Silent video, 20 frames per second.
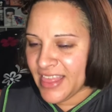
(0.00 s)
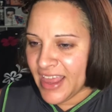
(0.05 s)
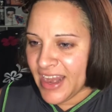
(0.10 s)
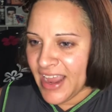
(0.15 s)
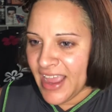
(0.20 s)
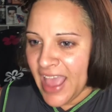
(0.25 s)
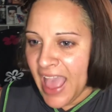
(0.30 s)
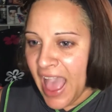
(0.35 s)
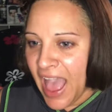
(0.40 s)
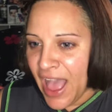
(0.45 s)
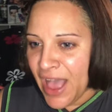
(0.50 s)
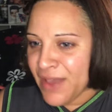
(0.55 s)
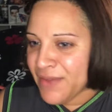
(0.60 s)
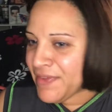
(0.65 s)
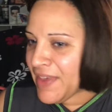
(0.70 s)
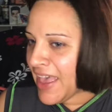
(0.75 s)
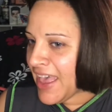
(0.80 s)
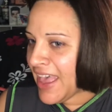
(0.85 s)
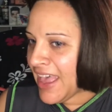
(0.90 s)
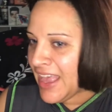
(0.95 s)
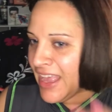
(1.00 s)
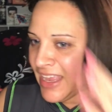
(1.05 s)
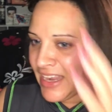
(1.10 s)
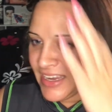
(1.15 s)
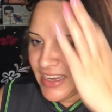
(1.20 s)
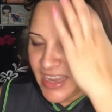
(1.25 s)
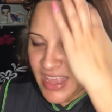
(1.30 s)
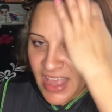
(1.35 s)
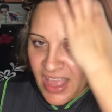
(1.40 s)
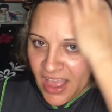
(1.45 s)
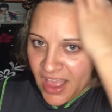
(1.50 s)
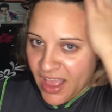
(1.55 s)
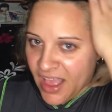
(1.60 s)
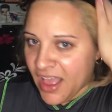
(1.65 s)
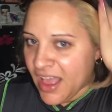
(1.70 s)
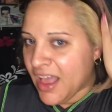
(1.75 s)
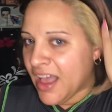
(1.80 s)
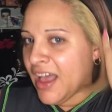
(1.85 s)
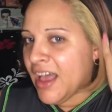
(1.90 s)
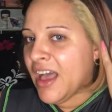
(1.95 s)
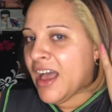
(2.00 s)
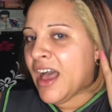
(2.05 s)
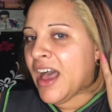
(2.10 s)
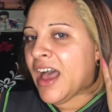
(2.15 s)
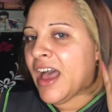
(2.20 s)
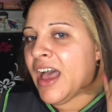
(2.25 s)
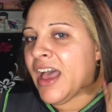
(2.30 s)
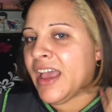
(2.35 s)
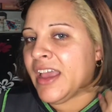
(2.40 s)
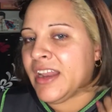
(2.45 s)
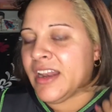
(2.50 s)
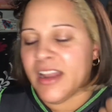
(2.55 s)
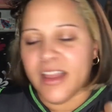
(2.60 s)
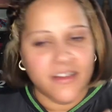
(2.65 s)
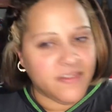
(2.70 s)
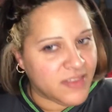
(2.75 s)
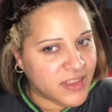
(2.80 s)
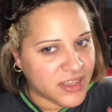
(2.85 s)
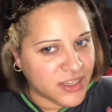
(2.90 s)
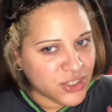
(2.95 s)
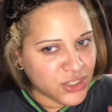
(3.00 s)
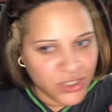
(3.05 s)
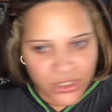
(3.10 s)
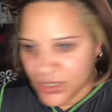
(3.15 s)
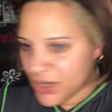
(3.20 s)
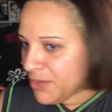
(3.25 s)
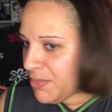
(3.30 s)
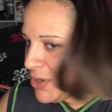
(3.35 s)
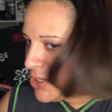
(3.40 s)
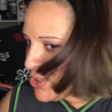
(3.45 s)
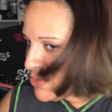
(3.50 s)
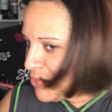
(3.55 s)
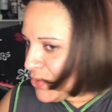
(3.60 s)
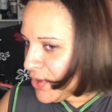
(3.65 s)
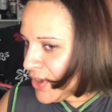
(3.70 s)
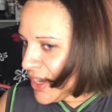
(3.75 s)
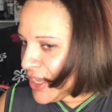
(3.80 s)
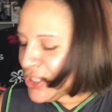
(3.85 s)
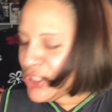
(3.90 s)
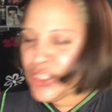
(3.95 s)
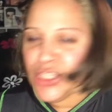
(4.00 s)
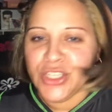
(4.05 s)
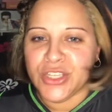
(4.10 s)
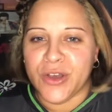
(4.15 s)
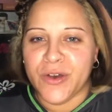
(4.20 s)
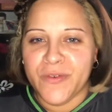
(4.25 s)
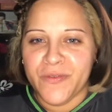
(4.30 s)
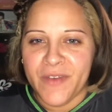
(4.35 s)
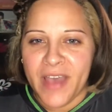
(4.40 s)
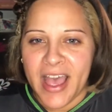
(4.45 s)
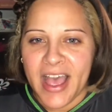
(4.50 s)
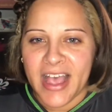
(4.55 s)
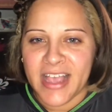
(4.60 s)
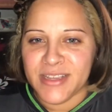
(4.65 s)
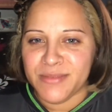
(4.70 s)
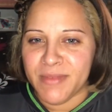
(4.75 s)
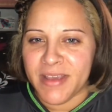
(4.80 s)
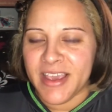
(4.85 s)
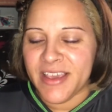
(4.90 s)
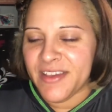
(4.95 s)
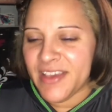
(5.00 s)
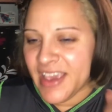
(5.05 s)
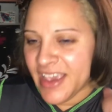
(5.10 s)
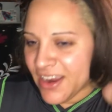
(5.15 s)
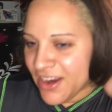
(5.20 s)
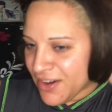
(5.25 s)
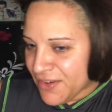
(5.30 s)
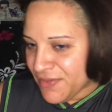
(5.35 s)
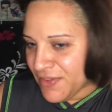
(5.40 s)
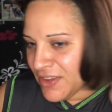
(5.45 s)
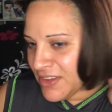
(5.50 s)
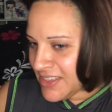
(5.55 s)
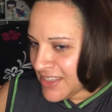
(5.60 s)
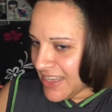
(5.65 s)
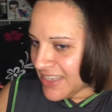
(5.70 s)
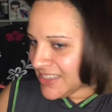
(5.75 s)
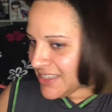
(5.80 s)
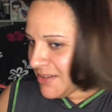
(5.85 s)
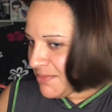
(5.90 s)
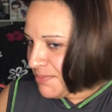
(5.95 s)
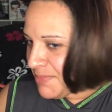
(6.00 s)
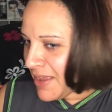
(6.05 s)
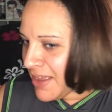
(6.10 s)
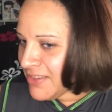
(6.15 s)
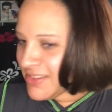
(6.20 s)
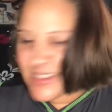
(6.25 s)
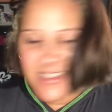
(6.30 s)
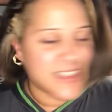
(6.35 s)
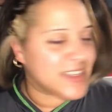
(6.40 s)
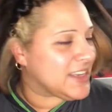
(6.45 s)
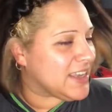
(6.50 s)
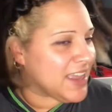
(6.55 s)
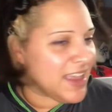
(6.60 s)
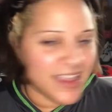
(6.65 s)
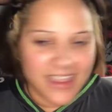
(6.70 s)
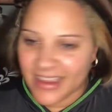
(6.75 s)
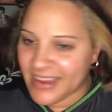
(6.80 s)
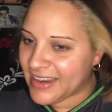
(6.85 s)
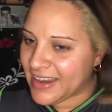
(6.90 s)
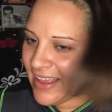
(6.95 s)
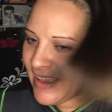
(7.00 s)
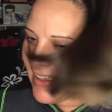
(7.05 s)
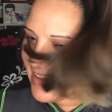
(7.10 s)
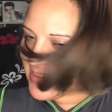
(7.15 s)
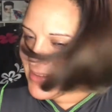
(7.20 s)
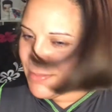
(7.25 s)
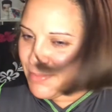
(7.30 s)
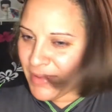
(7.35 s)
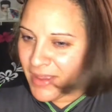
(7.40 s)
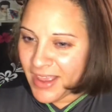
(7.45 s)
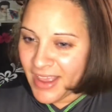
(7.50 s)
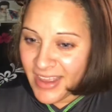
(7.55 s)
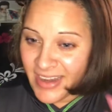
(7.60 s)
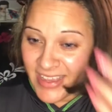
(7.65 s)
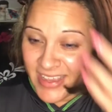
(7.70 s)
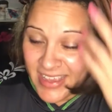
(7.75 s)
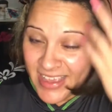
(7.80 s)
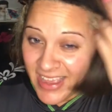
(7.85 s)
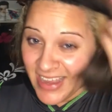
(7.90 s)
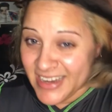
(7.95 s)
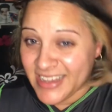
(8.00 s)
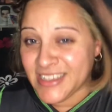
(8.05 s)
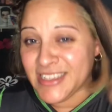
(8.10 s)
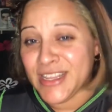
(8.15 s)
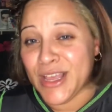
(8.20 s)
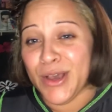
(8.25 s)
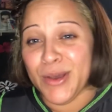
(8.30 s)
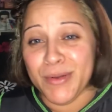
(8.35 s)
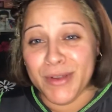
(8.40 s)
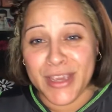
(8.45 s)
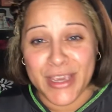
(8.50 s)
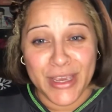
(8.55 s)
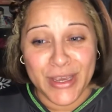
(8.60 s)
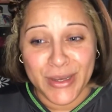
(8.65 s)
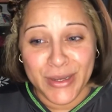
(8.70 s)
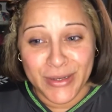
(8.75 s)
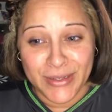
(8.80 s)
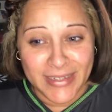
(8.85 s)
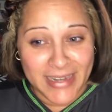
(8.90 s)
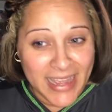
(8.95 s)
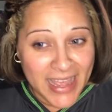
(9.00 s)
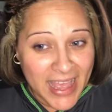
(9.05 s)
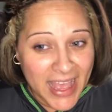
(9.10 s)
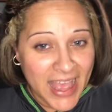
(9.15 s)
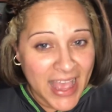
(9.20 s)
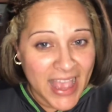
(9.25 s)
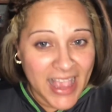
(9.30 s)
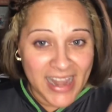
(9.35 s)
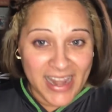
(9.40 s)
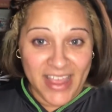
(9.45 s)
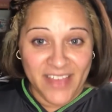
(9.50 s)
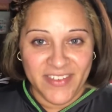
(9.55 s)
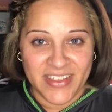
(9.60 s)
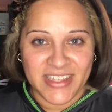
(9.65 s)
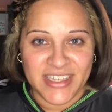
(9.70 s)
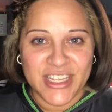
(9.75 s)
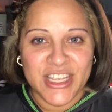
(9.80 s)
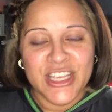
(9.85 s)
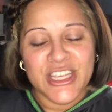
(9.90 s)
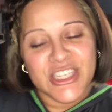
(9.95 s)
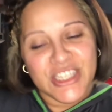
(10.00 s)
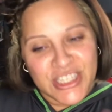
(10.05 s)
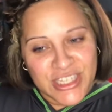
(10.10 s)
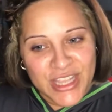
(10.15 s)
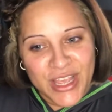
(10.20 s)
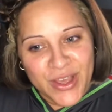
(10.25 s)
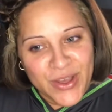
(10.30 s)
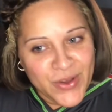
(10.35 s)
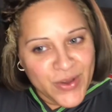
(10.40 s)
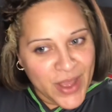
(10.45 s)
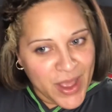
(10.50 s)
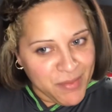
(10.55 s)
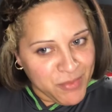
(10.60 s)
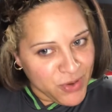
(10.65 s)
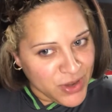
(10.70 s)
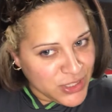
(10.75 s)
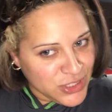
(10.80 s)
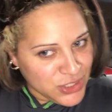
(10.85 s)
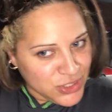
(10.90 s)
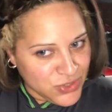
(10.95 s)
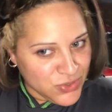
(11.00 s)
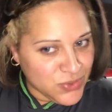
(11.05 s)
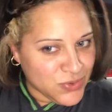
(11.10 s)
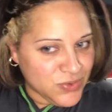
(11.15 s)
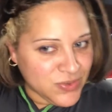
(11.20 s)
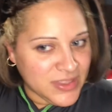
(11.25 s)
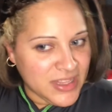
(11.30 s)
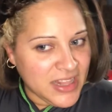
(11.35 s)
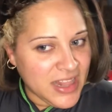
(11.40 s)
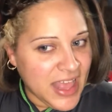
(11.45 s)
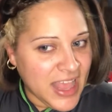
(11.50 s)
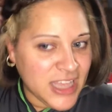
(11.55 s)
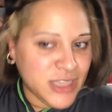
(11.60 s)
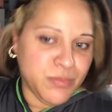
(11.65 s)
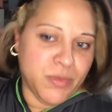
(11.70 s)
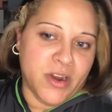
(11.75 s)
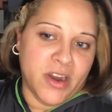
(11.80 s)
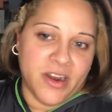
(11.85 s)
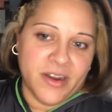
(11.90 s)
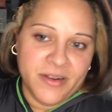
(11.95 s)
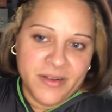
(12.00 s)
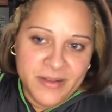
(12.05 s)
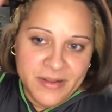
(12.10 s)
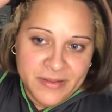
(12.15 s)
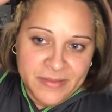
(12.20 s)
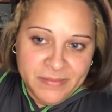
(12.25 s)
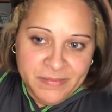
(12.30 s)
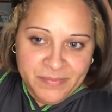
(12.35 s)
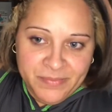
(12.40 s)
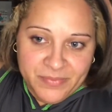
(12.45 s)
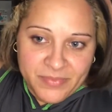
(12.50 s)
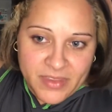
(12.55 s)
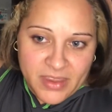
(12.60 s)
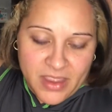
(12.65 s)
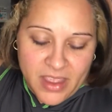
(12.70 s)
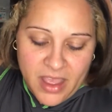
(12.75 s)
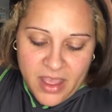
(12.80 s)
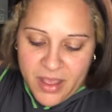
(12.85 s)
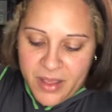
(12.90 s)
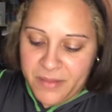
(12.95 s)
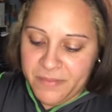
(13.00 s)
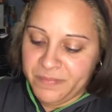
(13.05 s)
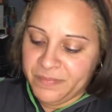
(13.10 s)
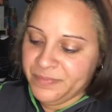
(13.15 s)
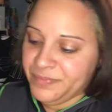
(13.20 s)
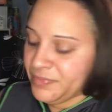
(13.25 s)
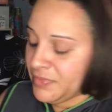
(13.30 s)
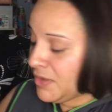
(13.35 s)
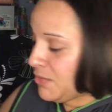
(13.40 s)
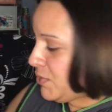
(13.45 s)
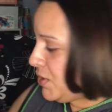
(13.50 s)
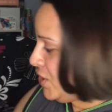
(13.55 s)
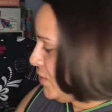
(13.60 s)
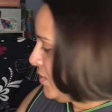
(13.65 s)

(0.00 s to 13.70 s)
I have, and I love this so much more. It's so fast. My hair feels nice and bouncy, and it has body, and it's so cute. Love it. So I'm going to do the last part with you